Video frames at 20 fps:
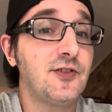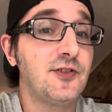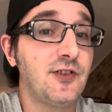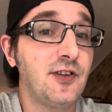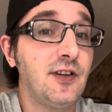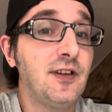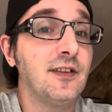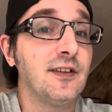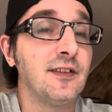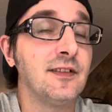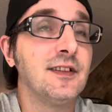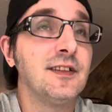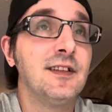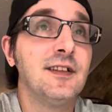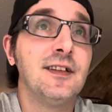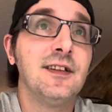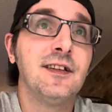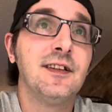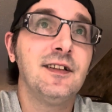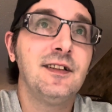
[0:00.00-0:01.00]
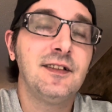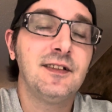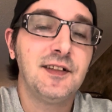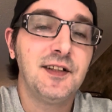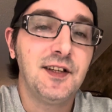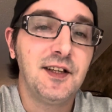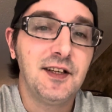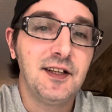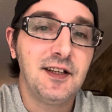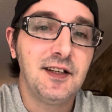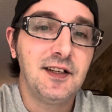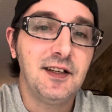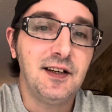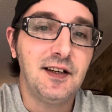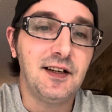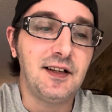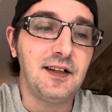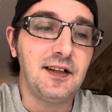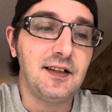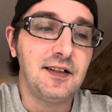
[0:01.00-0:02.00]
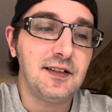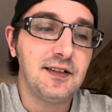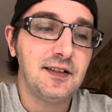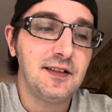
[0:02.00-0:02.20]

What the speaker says: sure. So